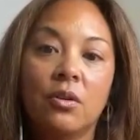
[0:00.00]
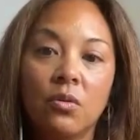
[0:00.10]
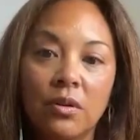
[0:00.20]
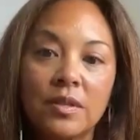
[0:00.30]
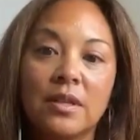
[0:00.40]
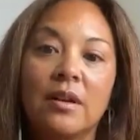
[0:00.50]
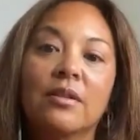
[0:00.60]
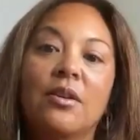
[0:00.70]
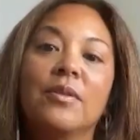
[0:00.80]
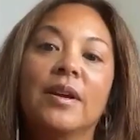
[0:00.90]

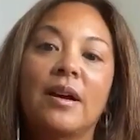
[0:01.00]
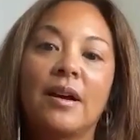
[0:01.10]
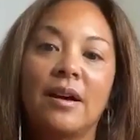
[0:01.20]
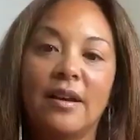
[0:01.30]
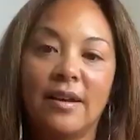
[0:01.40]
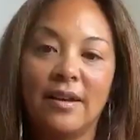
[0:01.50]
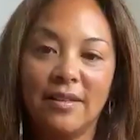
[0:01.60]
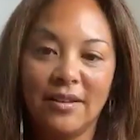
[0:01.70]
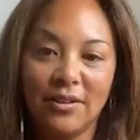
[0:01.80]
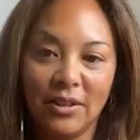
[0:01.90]
cortisol going high
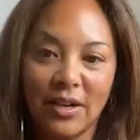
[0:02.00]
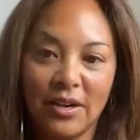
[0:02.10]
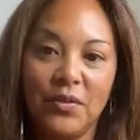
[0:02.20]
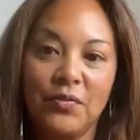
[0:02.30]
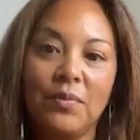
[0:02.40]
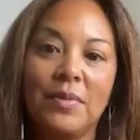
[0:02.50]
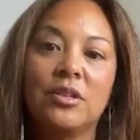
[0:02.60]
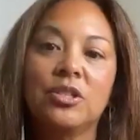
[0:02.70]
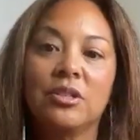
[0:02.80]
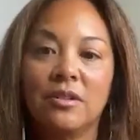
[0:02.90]
and then a lot of
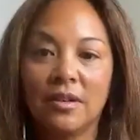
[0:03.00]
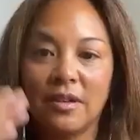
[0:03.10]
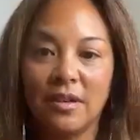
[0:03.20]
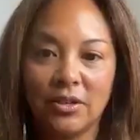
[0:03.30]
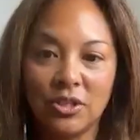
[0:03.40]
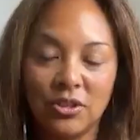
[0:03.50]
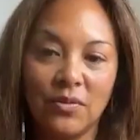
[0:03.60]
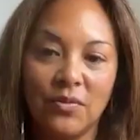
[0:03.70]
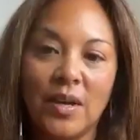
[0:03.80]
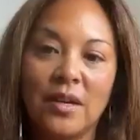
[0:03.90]
inflammation, connection to
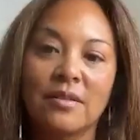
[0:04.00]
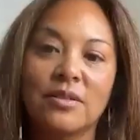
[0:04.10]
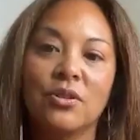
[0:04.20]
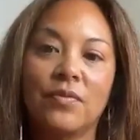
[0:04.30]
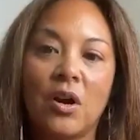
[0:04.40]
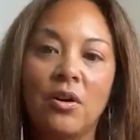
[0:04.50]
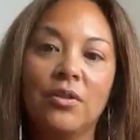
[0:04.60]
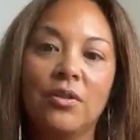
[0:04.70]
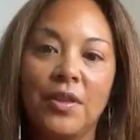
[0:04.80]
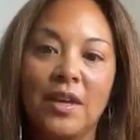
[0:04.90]
the vagus nerve, all
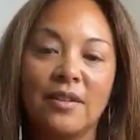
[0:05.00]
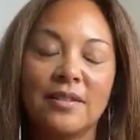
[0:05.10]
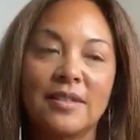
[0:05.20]
the things.